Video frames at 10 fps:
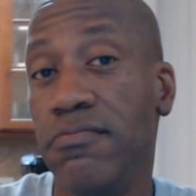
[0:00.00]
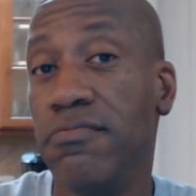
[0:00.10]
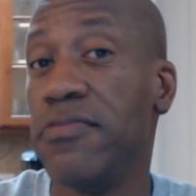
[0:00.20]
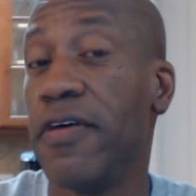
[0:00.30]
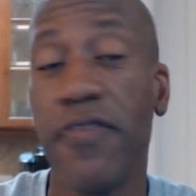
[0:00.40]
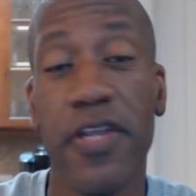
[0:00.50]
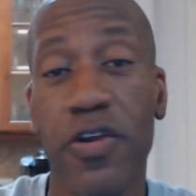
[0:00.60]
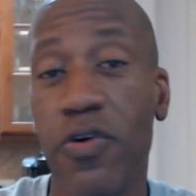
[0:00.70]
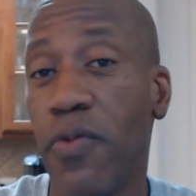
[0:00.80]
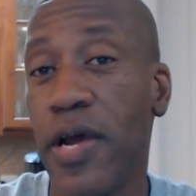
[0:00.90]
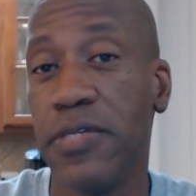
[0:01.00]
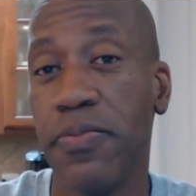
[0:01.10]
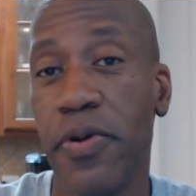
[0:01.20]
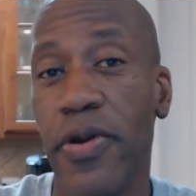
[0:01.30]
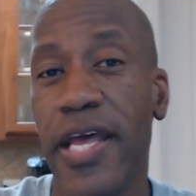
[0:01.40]
definitely no
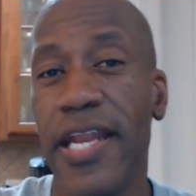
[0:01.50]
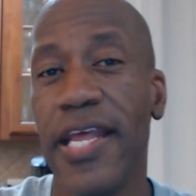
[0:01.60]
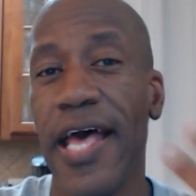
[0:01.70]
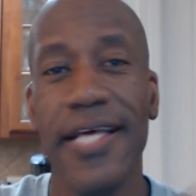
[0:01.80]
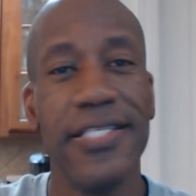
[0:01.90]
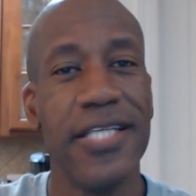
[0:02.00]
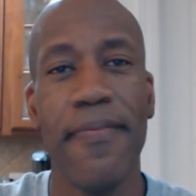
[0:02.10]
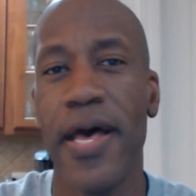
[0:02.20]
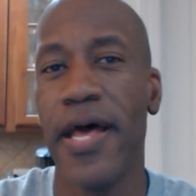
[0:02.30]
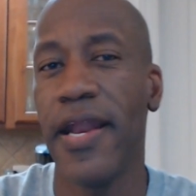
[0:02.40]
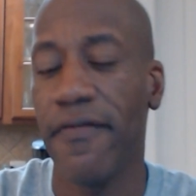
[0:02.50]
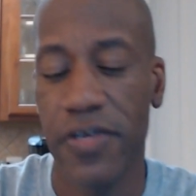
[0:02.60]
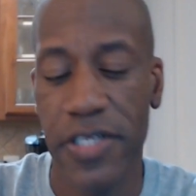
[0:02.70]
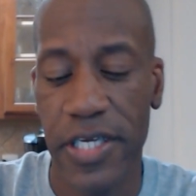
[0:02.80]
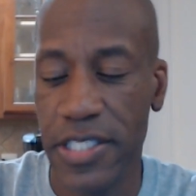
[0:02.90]
raspberry, and it has that bad aftertaste.